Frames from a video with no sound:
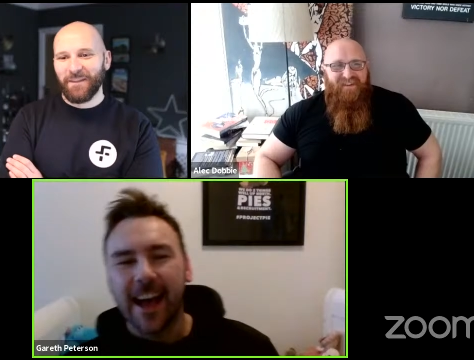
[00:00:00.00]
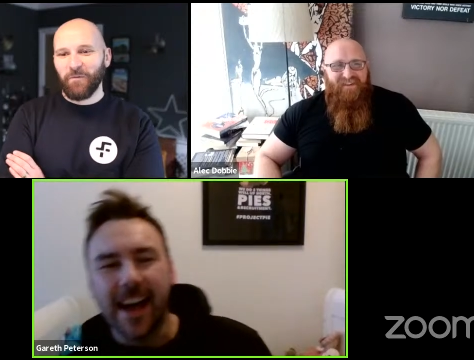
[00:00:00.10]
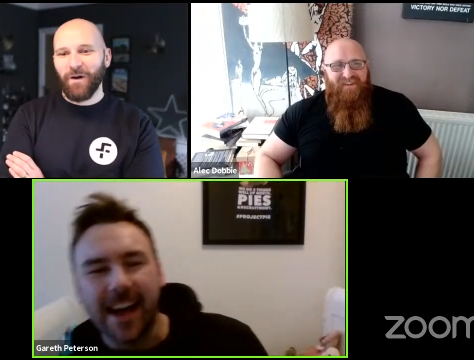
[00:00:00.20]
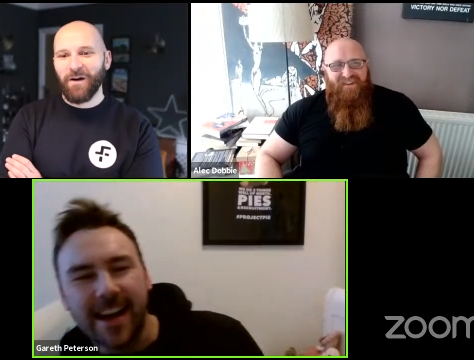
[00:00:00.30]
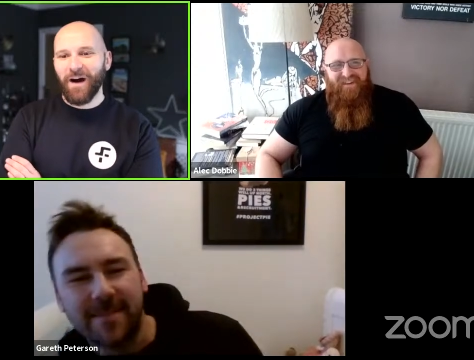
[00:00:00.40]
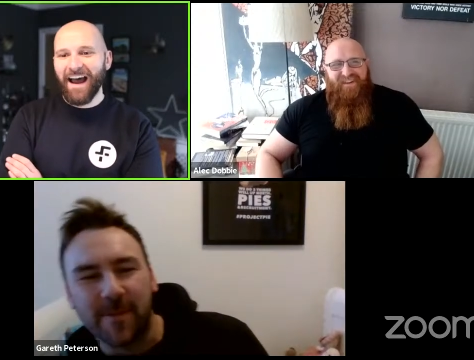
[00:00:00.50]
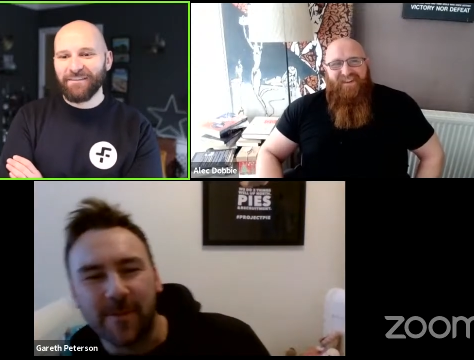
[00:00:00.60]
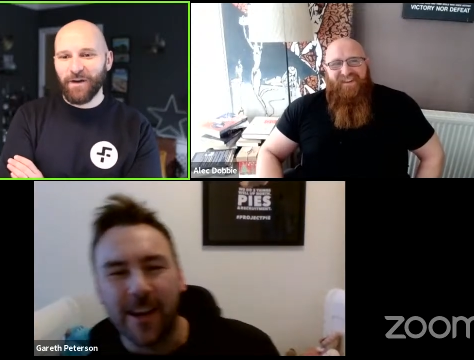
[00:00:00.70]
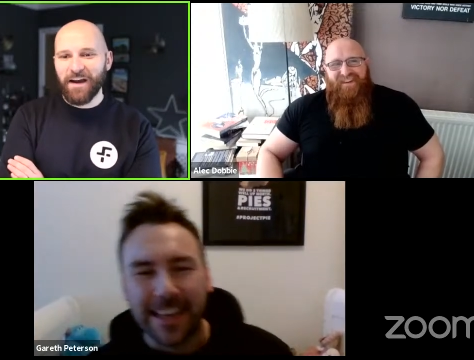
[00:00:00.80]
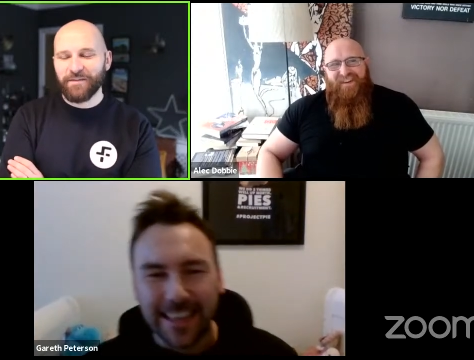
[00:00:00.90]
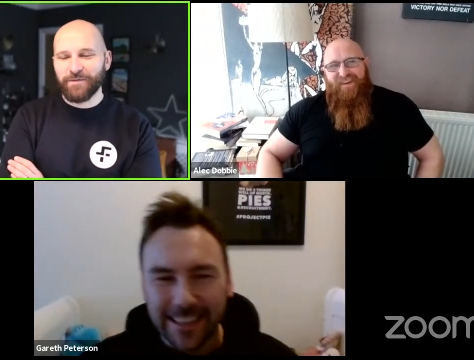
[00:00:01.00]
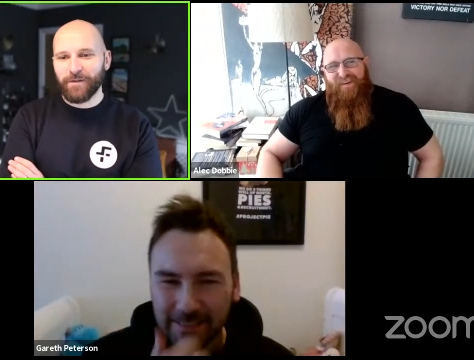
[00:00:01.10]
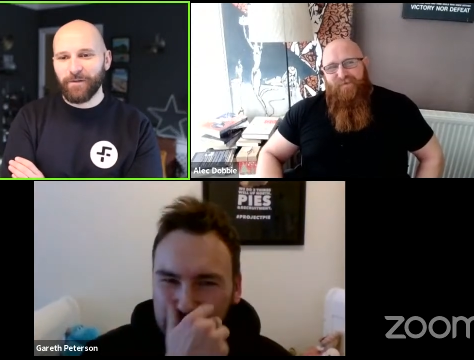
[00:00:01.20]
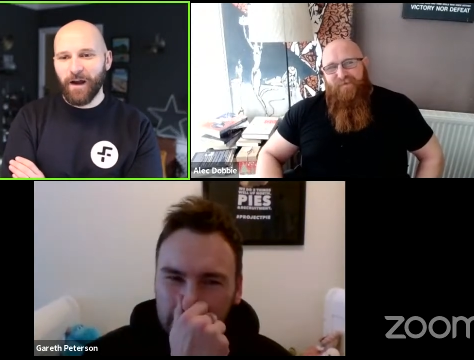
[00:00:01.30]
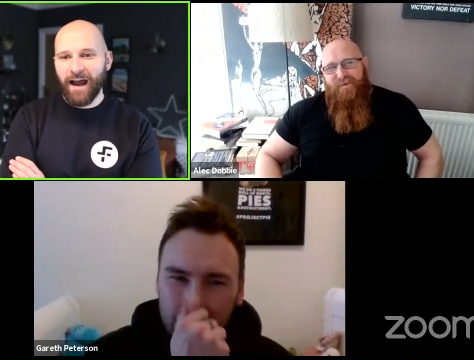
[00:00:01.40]
Speaker 1: Well, I have I have
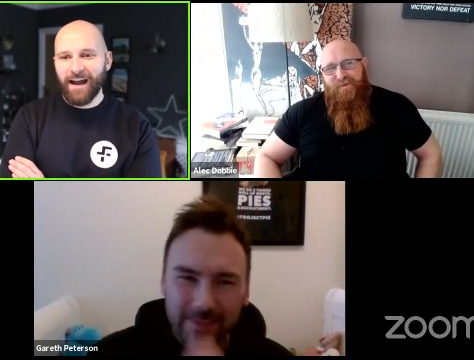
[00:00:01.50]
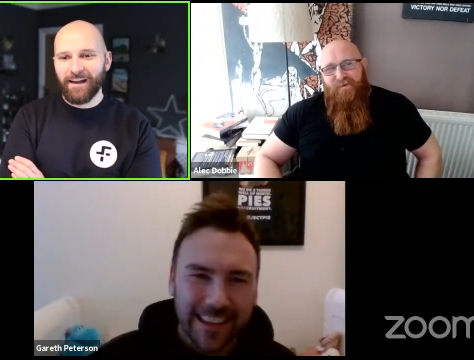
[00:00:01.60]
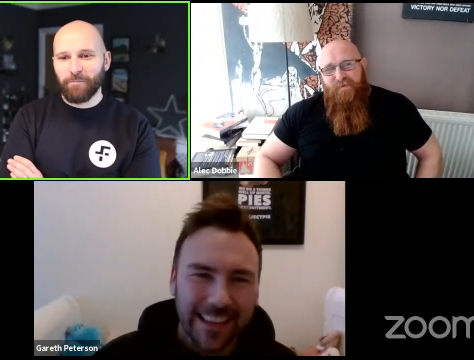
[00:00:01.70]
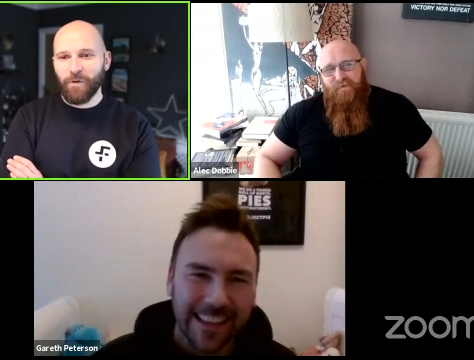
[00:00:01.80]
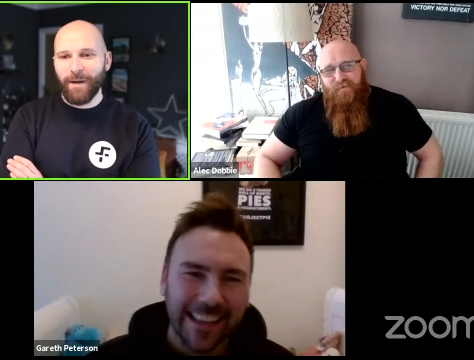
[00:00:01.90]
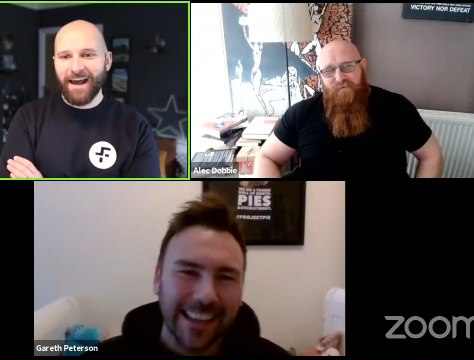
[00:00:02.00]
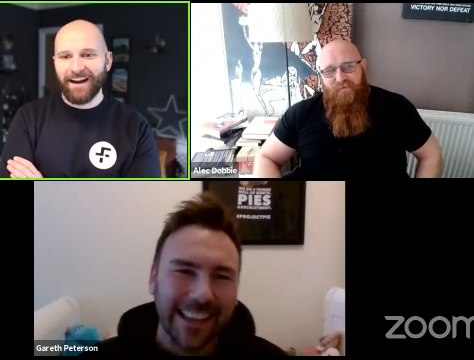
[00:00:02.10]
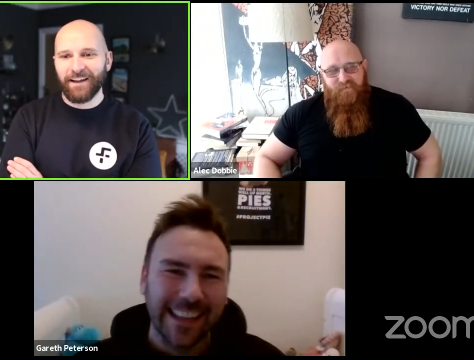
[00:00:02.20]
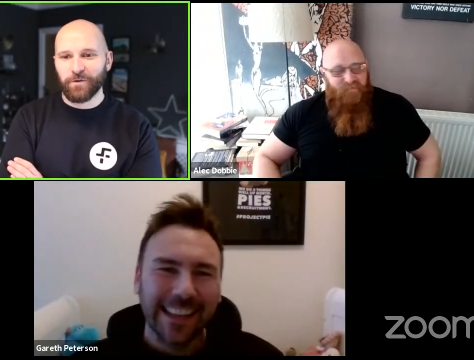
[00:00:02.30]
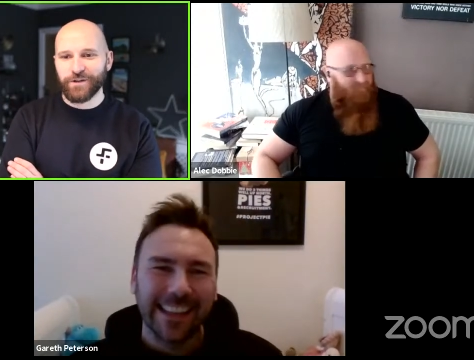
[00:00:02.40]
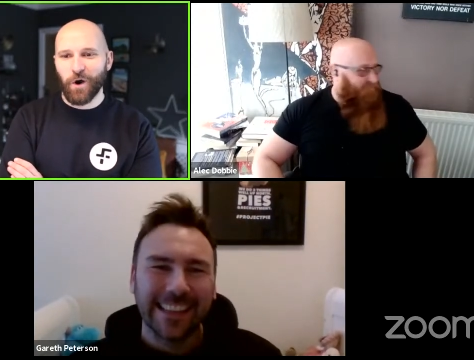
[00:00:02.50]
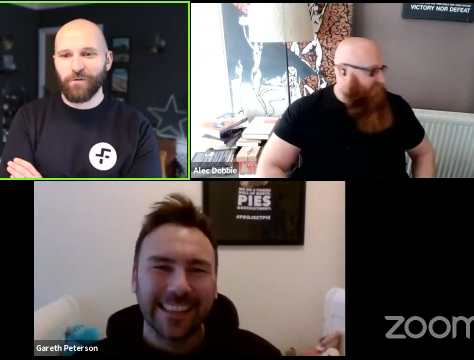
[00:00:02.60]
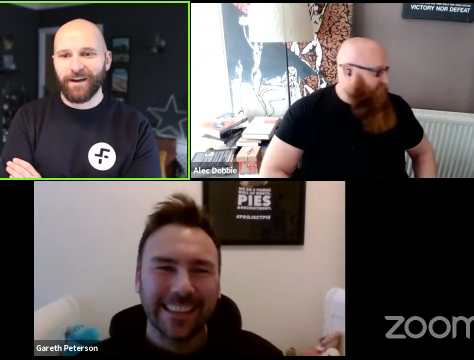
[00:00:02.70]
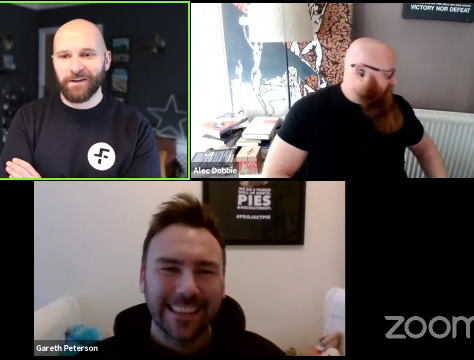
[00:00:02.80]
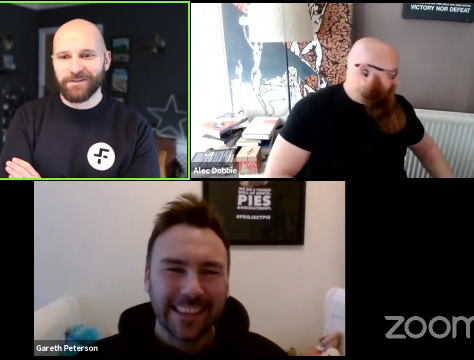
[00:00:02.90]
uh, prepared a little show
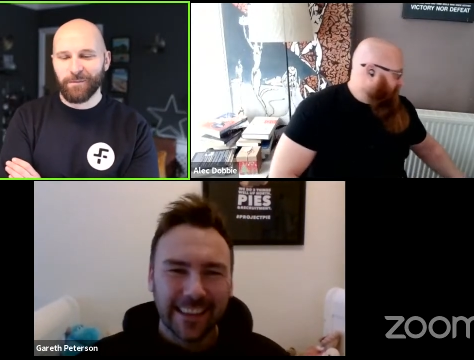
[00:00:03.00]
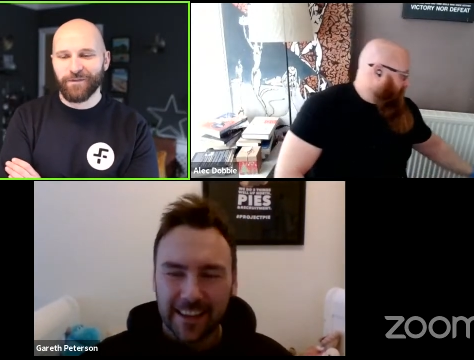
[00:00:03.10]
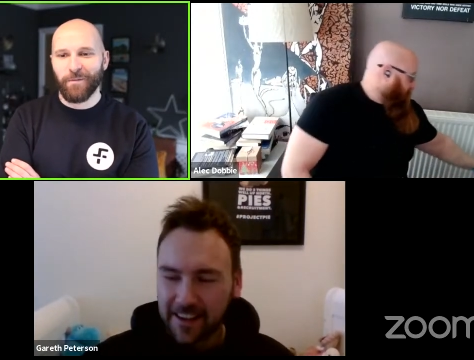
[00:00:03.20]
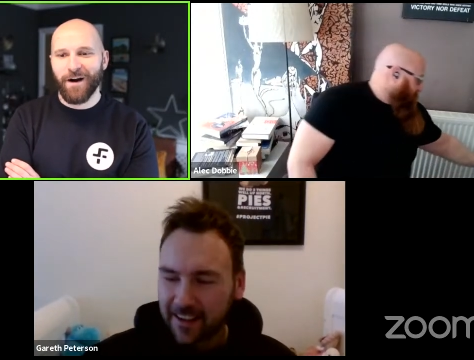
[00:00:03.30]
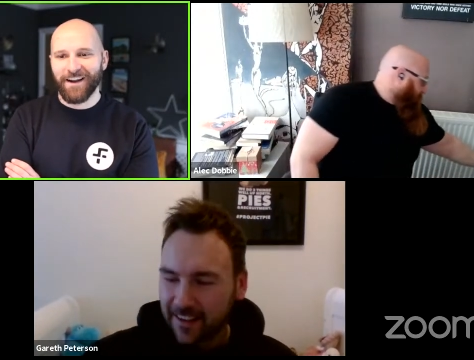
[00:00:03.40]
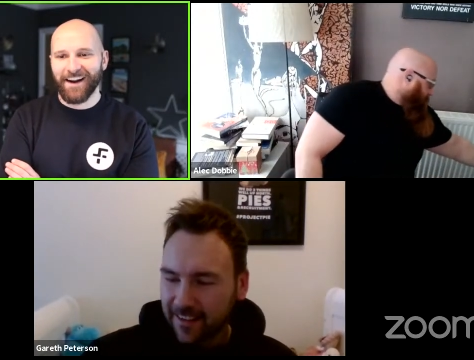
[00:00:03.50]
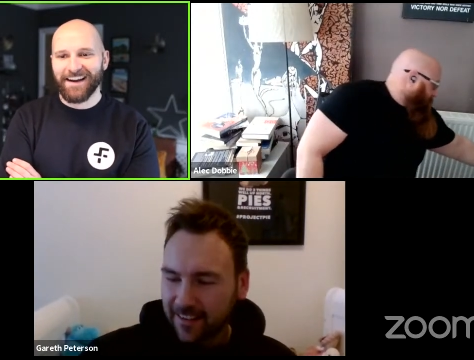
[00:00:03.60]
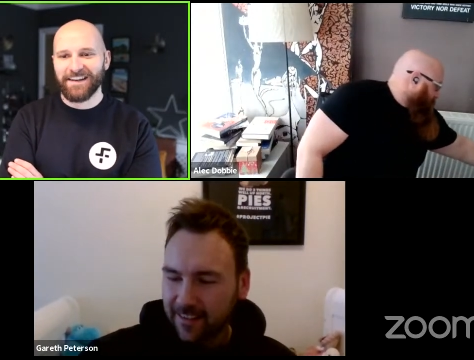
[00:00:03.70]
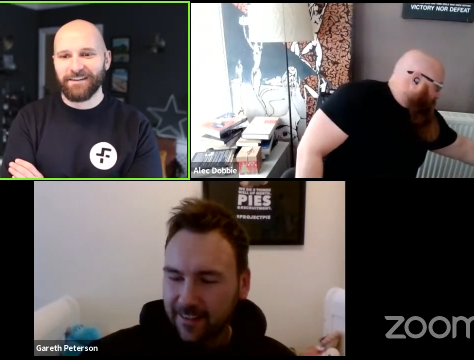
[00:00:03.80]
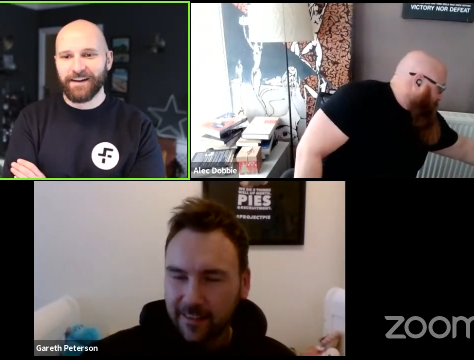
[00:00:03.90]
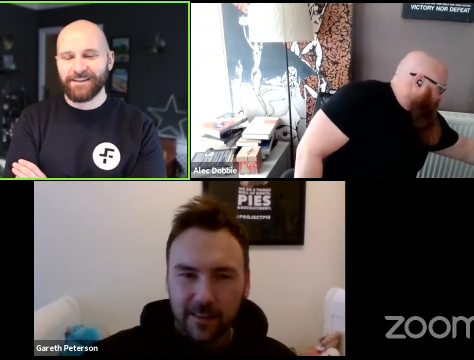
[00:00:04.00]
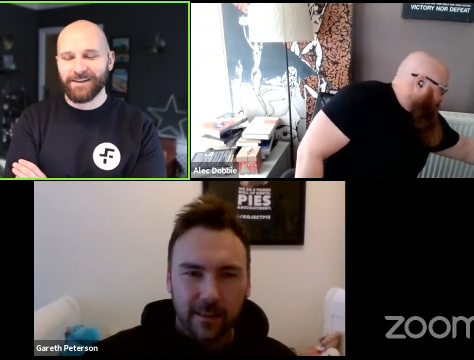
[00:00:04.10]
reel of some of your marketing activity, so